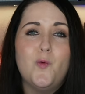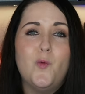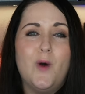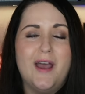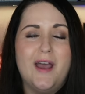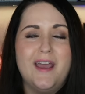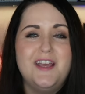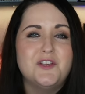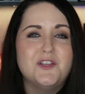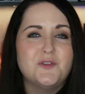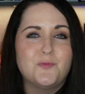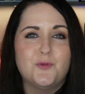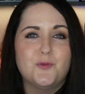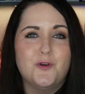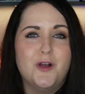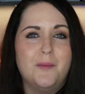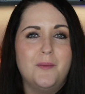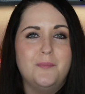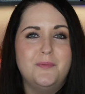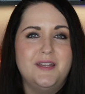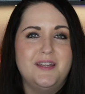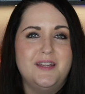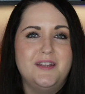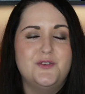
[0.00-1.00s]
why is
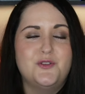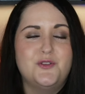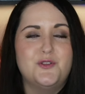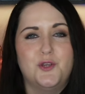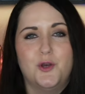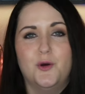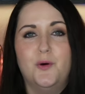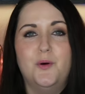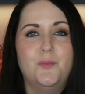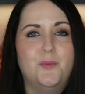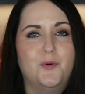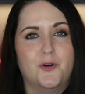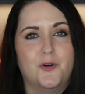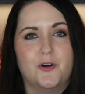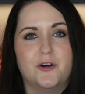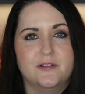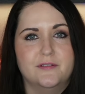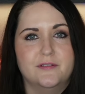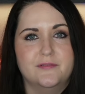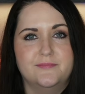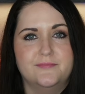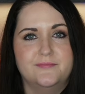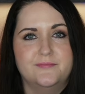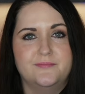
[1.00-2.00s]
prompting so important?